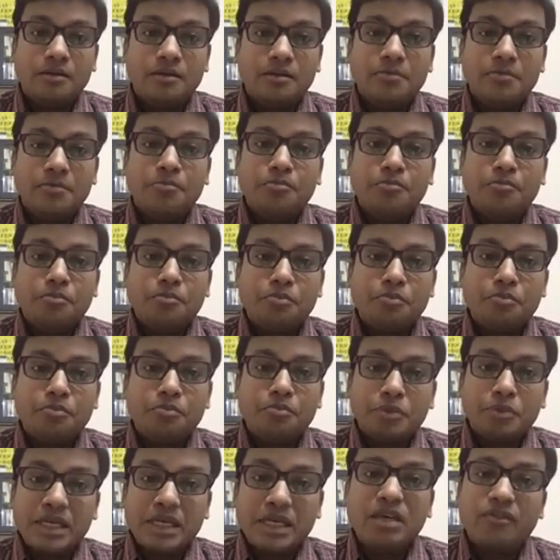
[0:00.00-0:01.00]
getting a
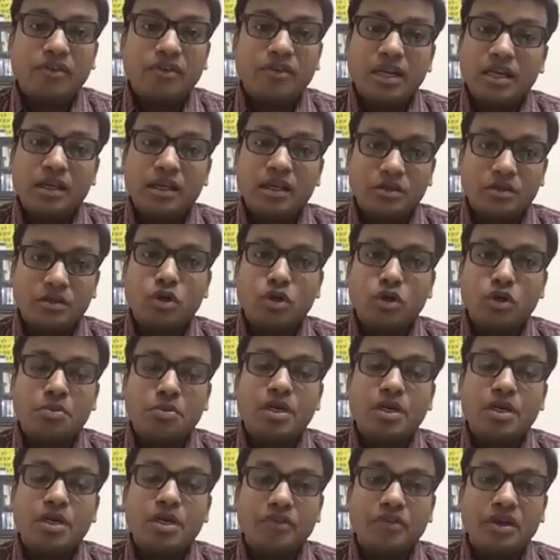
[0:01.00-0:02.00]
funding would not
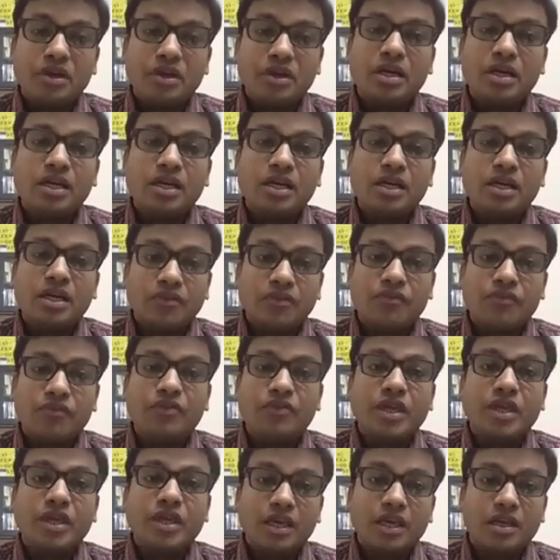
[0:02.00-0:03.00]
be difficult if
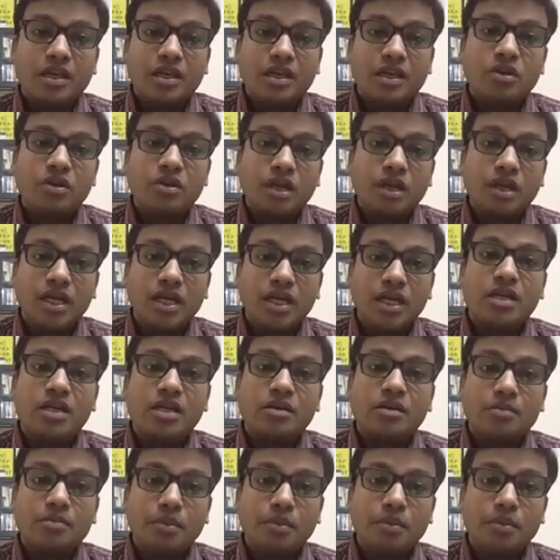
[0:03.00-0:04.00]
they are on the right
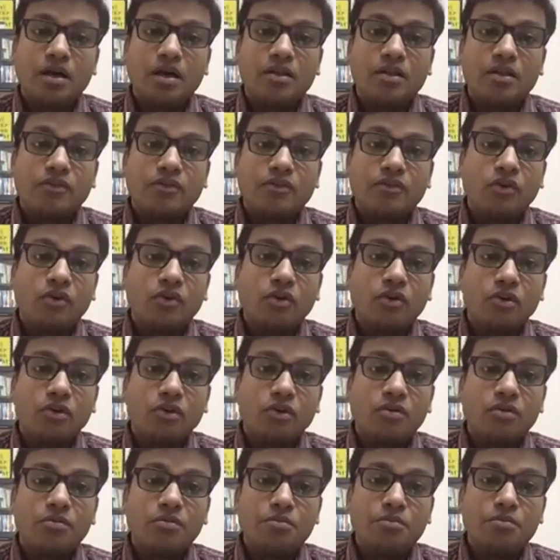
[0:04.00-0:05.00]
path for
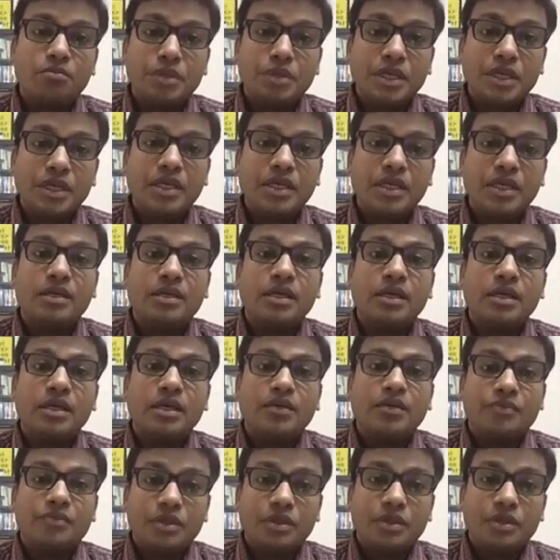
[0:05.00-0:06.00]
bringing
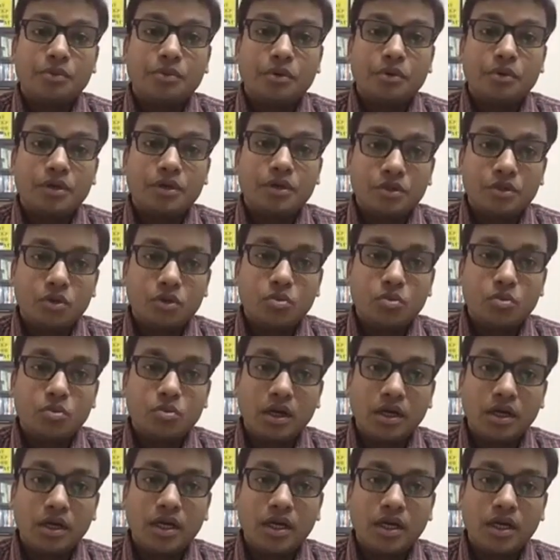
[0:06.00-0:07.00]
their products into
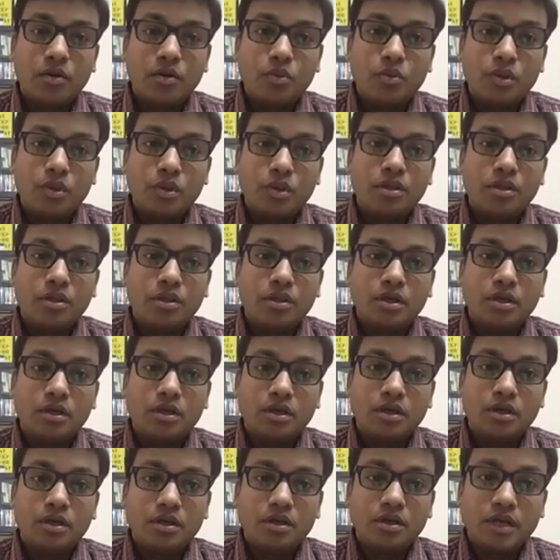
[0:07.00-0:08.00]
market with the
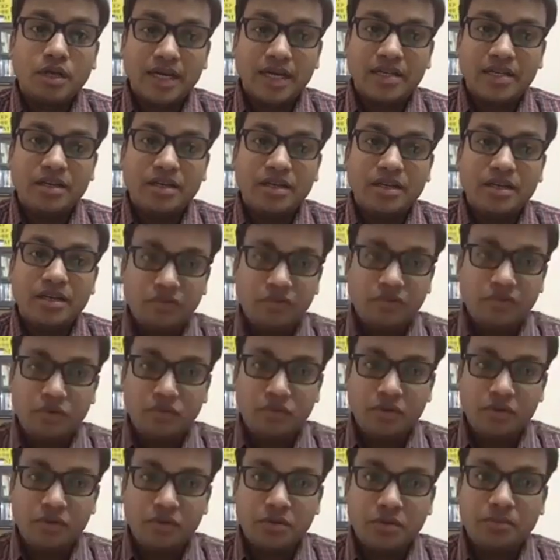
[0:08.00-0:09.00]
right set of innovation.